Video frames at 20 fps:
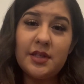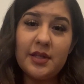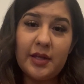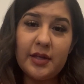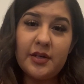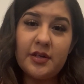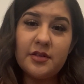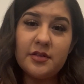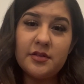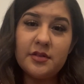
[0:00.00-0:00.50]

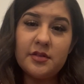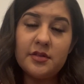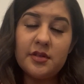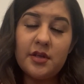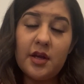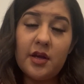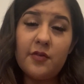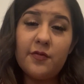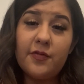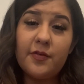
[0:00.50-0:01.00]
letters,
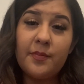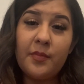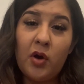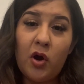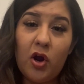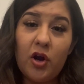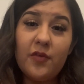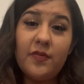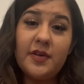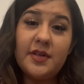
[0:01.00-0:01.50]
and from
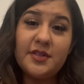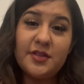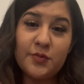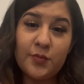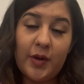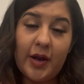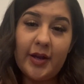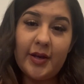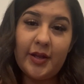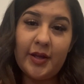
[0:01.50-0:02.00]
Harvey's
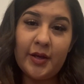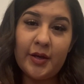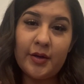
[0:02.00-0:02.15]
writing.